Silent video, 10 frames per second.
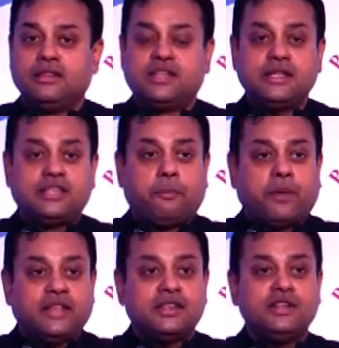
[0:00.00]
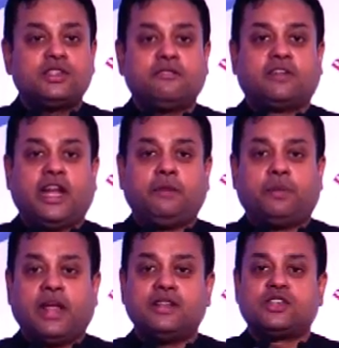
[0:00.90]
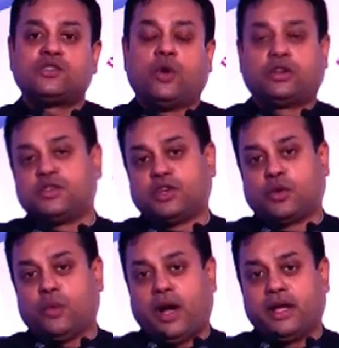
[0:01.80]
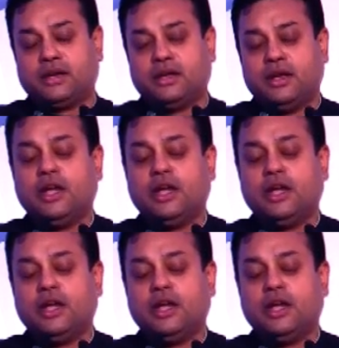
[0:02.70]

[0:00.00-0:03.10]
Just the presence of great brains is what is required.